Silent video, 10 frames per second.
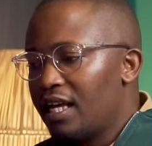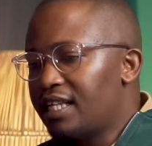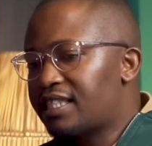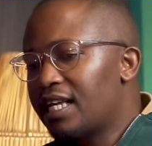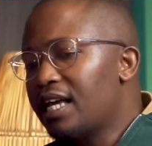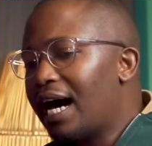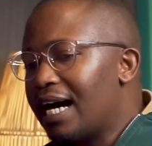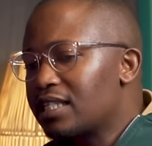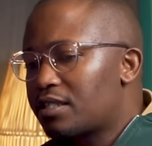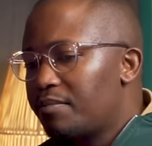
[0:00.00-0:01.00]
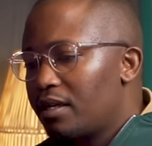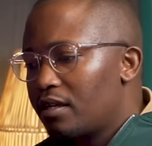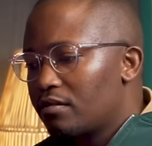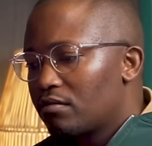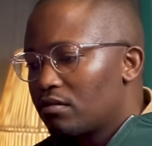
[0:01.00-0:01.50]
He asked
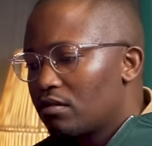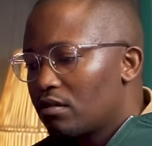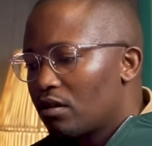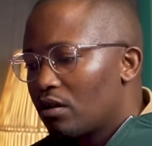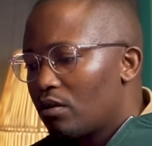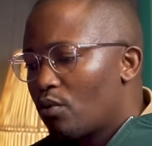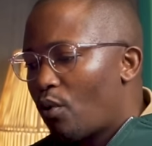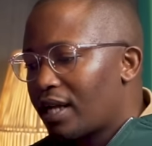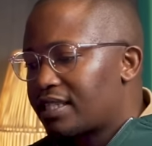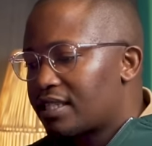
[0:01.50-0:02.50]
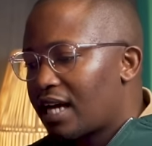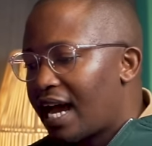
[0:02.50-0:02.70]
me what